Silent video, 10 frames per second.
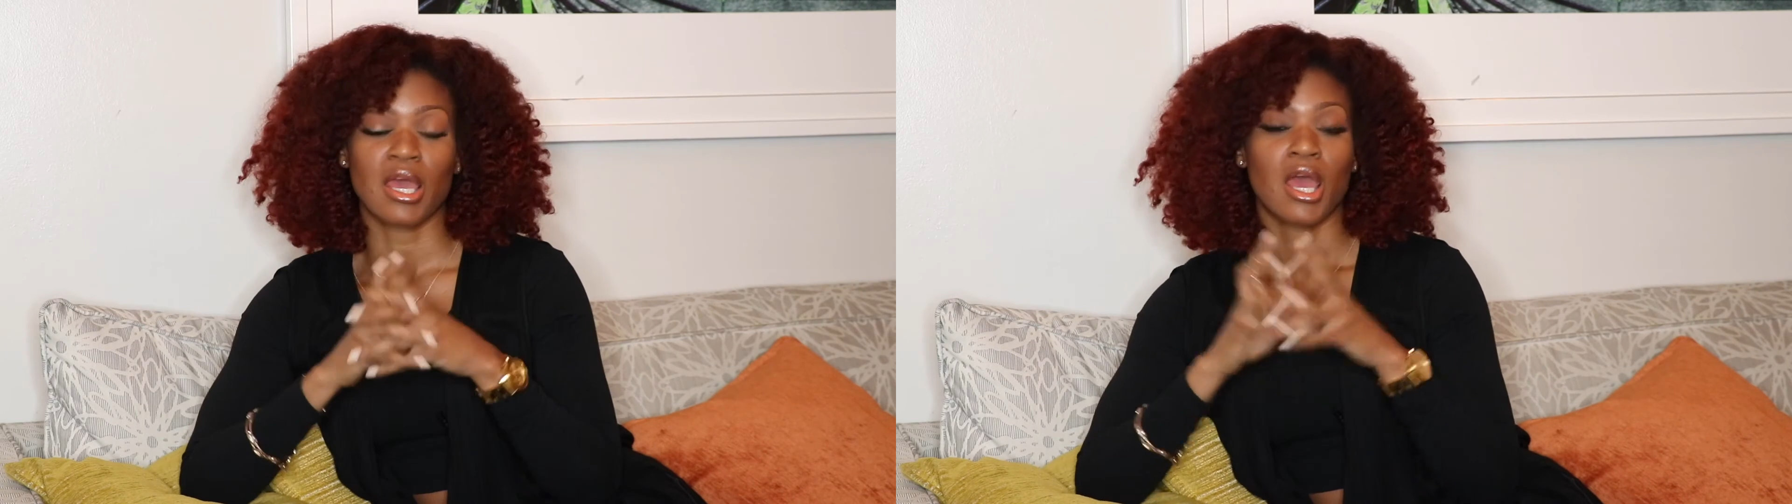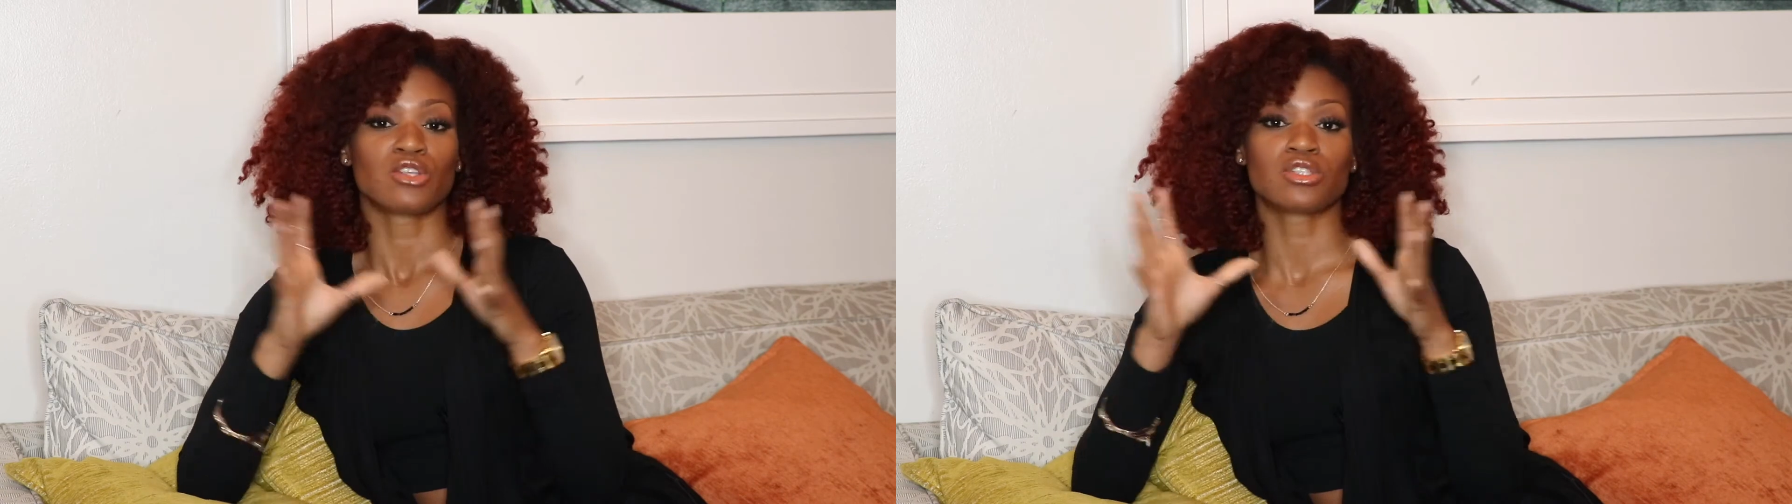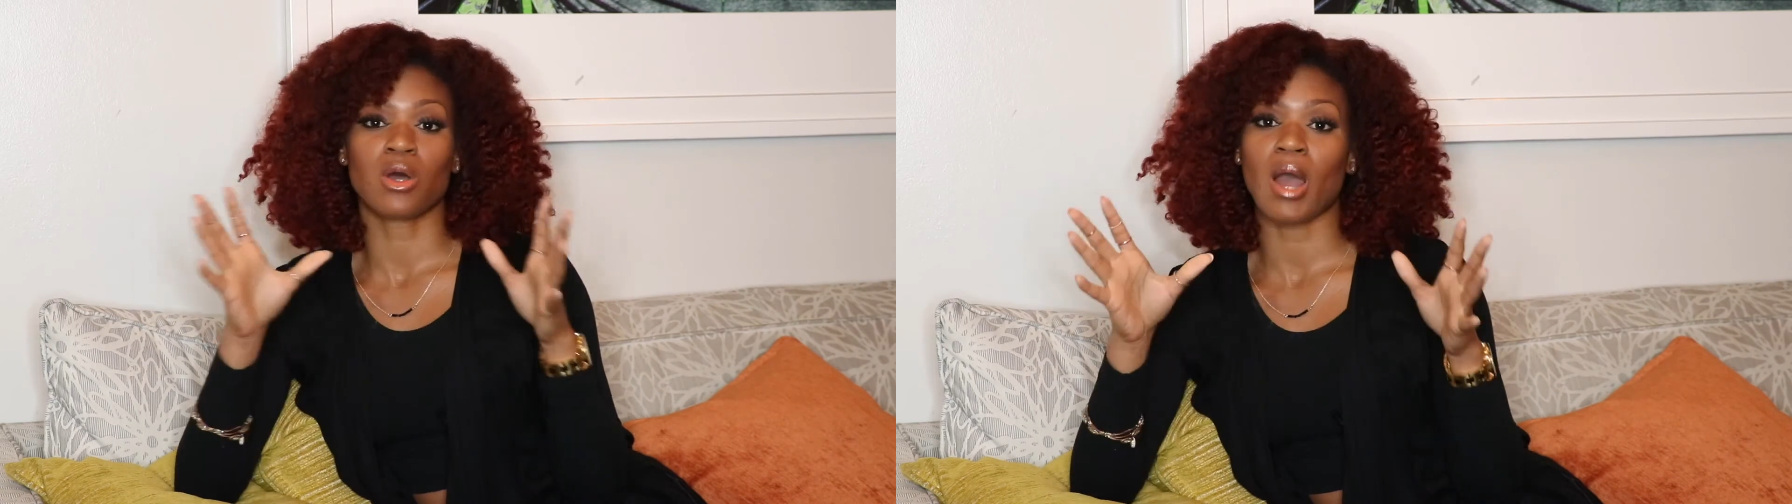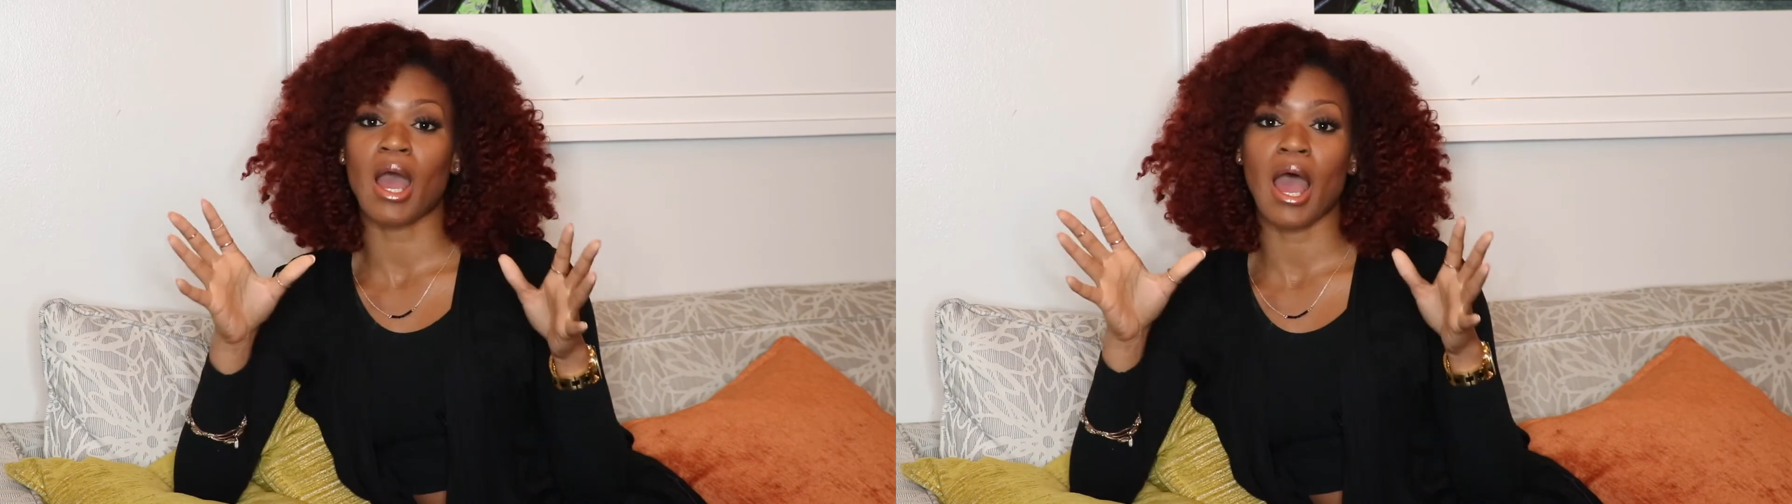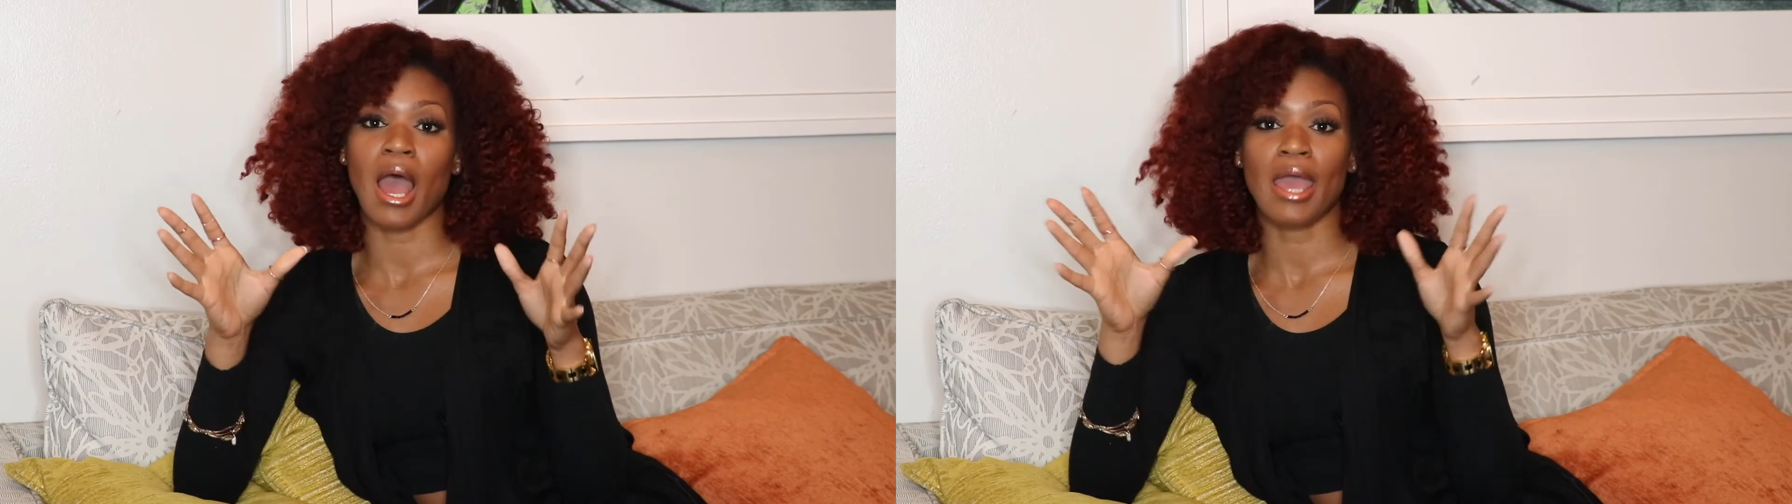So,
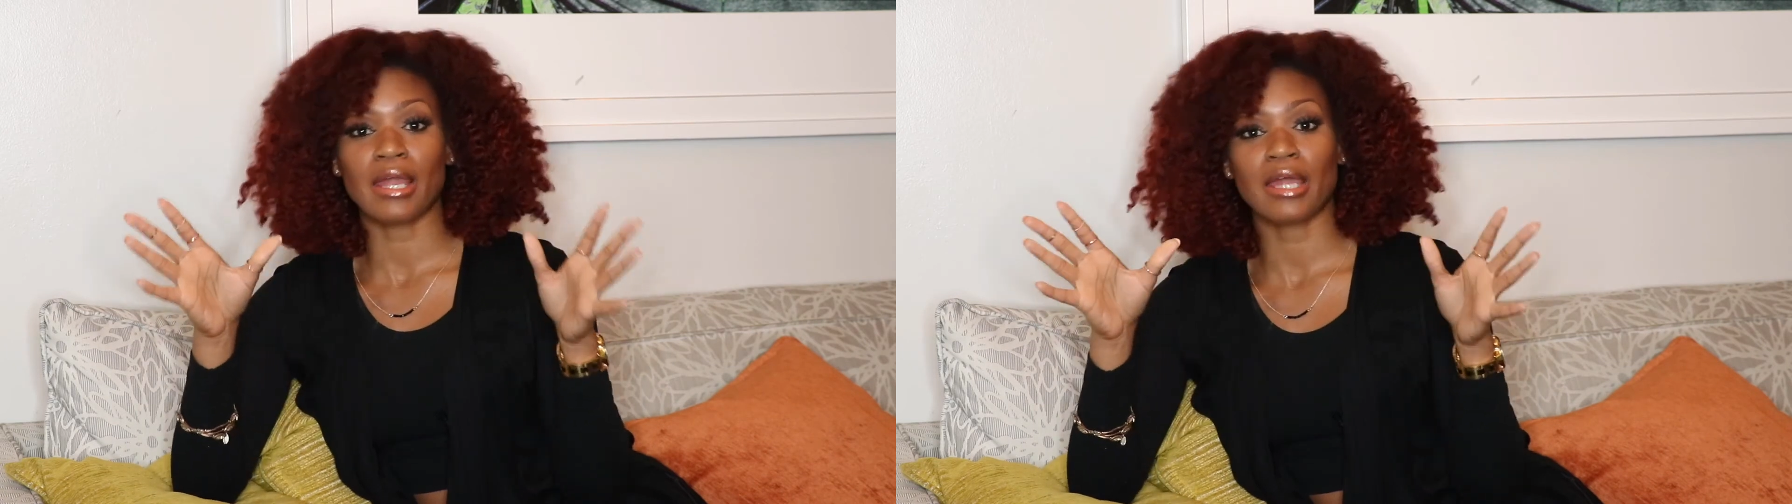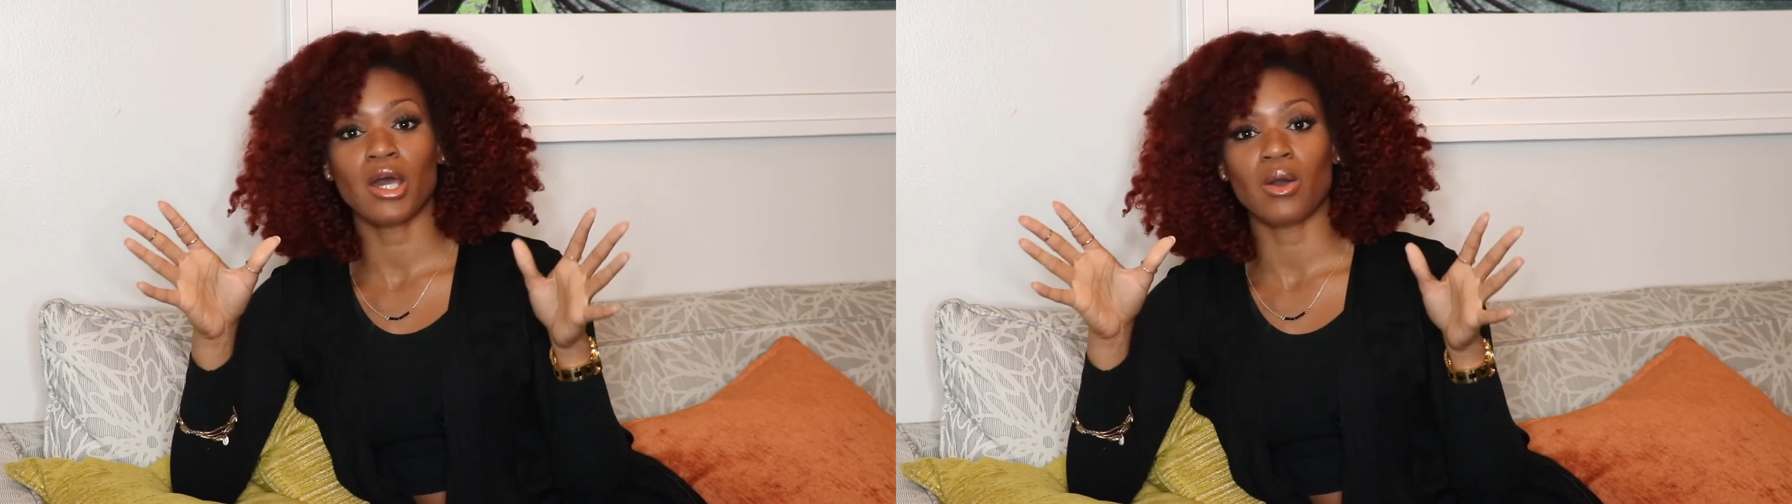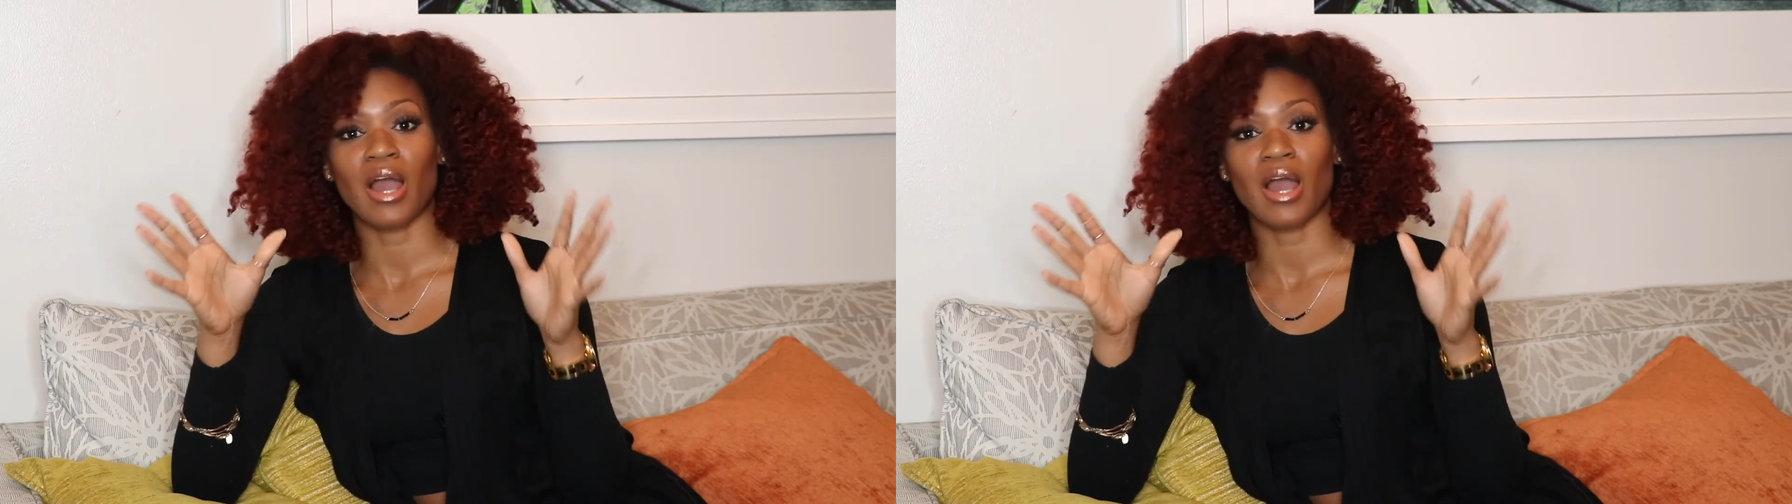and I know,